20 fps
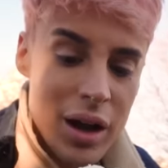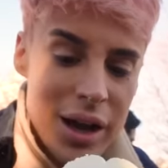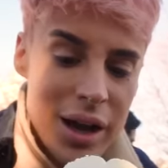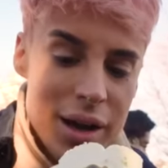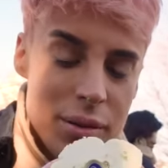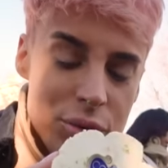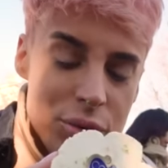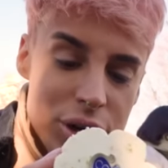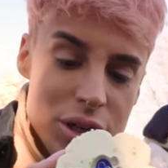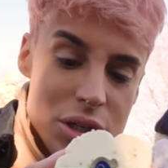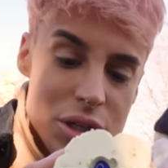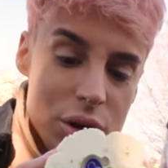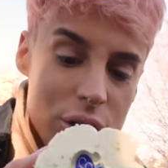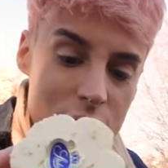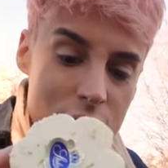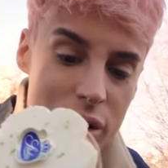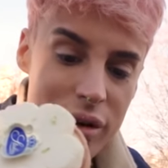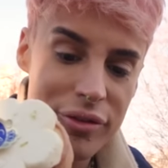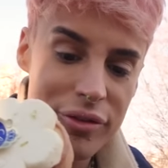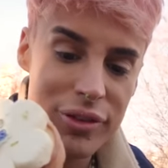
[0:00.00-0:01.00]
I am going to
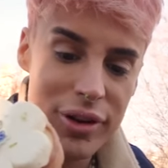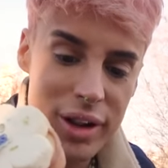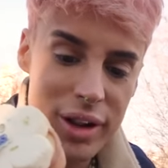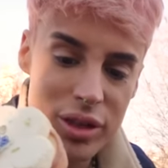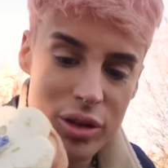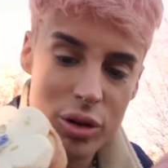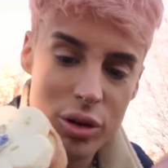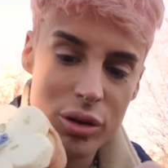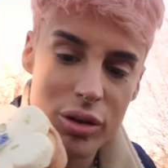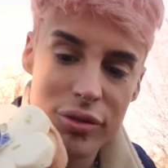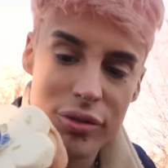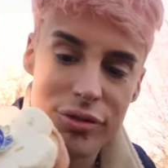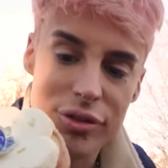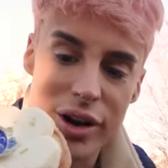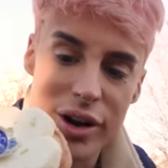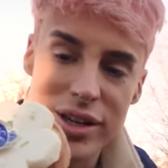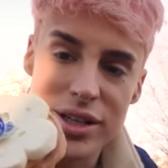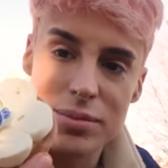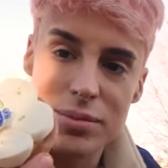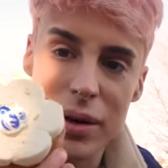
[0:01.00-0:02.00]
horrify the whole of
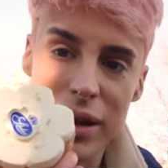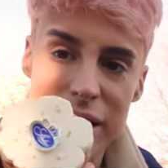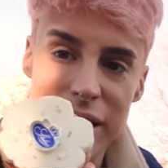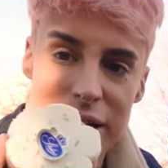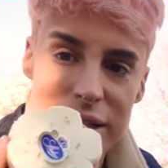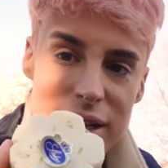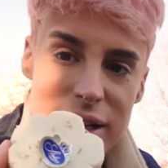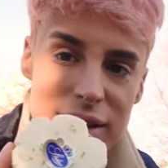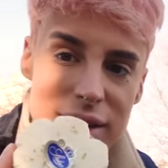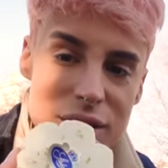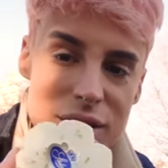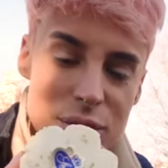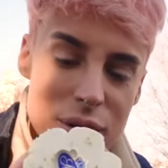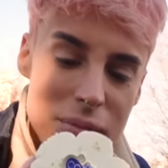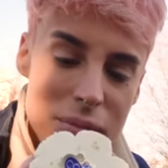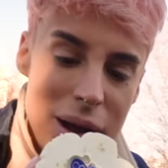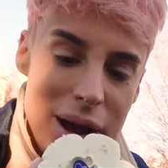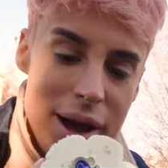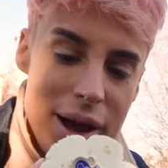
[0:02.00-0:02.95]
France by eating this with my